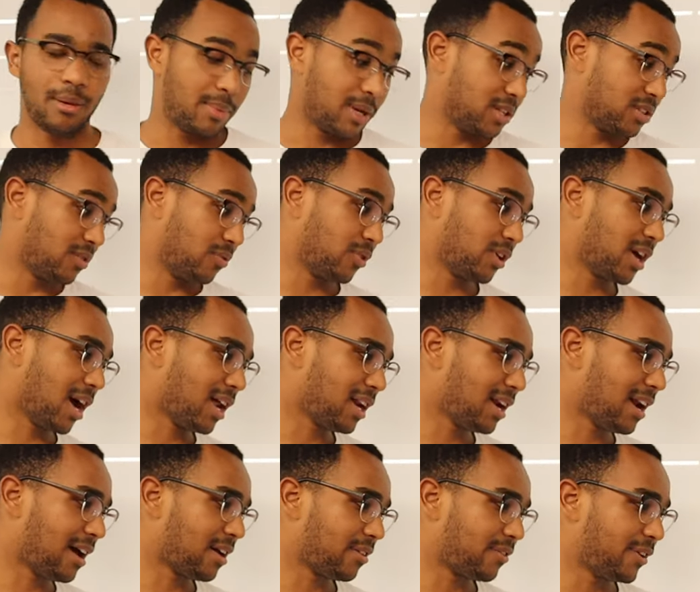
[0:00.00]
Because if we got
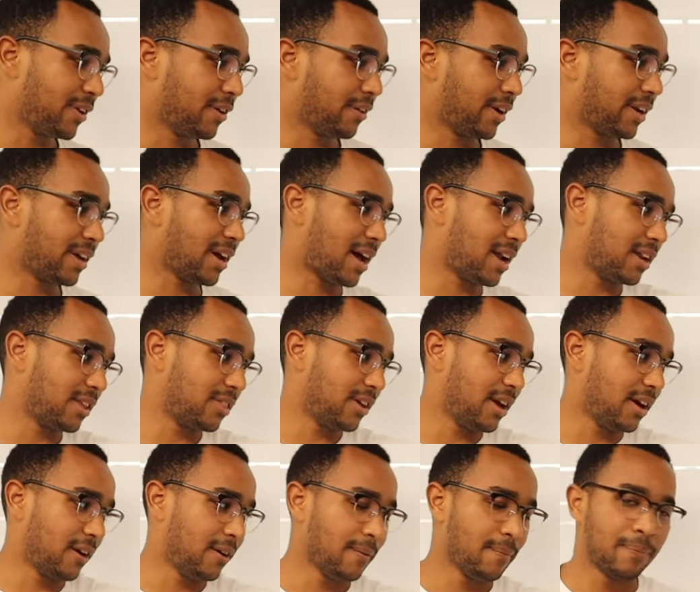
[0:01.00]
it out of here and got it
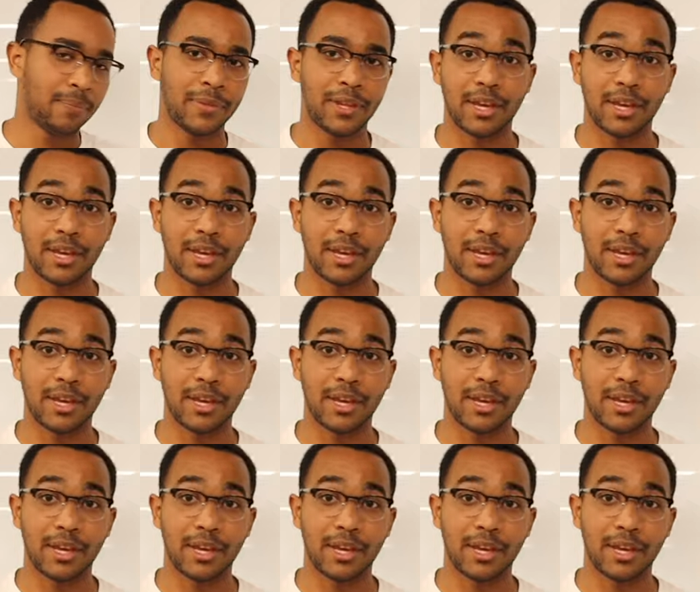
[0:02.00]
there,